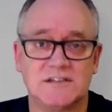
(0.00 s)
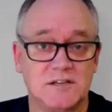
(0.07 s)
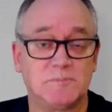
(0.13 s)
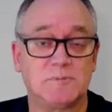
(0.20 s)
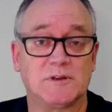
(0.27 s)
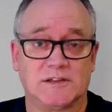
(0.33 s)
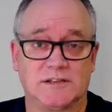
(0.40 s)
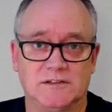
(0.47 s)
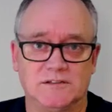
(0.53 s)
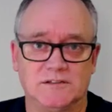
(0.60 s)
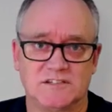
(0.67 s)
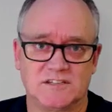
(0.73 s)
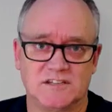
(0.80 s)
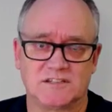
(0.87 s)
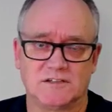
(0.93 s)
Typically,
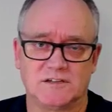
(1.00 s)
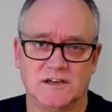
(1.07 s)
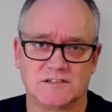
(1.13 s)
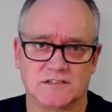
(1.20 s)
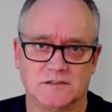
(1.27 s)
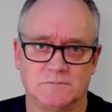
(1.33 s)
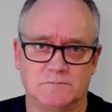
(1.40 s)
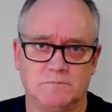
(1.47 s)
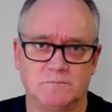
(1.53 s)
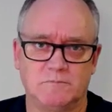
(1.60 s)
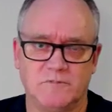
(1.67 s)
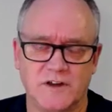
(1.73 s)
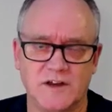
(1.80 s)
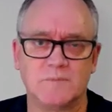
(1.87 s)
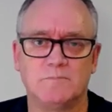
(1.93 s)
this is as a
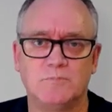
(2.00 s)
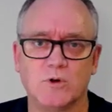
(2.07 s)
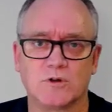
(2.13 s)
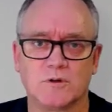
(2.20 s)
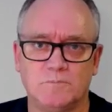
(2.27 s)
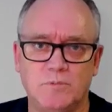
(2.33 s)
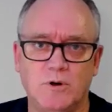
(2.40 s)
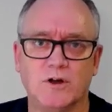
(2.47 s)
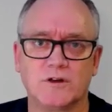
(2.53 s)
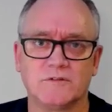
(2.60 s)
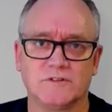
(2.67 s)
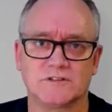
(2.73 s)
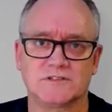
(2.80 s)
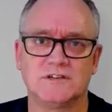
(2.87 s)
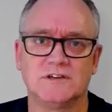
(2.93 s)
very important part
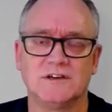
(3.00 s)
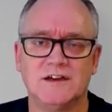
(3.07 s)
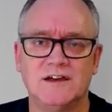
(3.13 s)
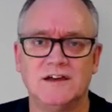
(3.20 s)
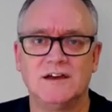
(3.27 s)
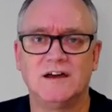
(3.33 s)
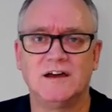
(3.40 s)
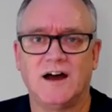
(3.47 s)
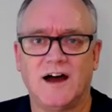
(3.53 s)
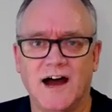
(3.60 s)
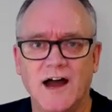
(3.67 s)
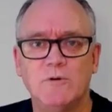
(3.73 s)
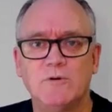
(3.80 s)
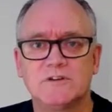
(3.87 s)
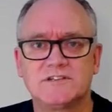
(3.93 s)
of this,
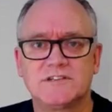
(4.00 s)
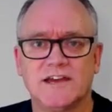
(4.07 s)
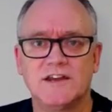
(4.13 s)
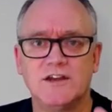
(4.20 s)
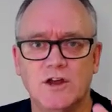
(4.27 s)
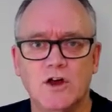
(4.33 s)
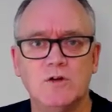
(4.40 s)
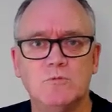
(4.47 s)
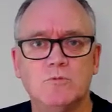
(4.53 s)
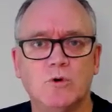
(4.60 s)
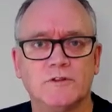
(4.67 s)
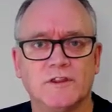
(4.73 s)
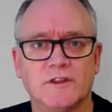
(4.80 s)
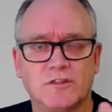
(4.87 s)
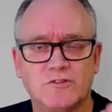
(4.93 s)
I would say no
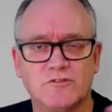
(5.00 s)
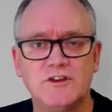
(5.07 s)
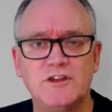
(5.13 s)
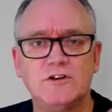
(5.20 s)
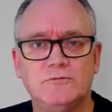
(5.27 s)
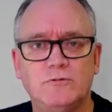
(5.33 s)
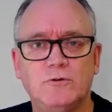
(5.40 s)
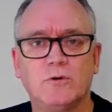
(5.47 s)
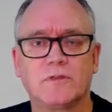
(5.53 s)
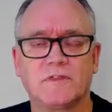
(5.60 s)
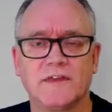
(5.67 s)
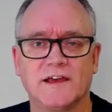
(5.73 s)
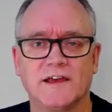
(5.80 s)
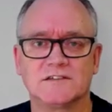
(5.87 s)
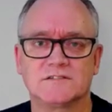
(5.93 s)
more than 3 or 4
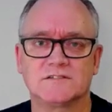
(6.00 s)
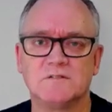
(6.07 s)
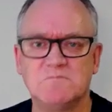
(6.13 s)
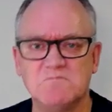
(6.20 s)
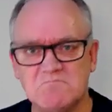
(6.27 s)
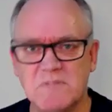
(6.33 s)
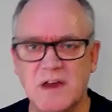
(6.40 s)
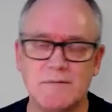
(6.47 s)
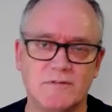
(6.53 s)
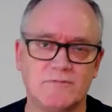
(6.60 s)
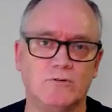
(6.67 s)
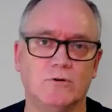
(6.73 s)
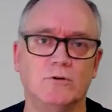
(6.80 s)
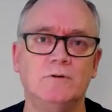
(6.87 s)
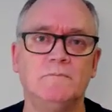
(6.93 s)
things, maybe
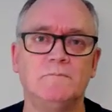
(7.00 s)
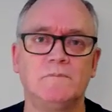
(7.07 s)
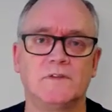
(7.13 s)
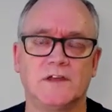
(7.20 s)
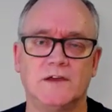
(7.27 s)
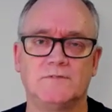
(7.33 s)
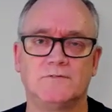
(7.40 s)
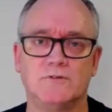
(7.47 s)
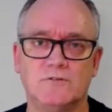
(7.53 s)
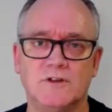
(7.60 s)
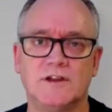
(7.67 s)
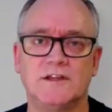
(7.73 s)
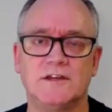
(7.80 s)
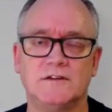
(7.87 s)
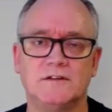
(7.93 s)
4, if you're
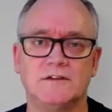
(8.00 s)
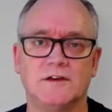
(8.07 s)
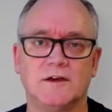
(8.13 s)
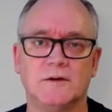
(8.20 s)
really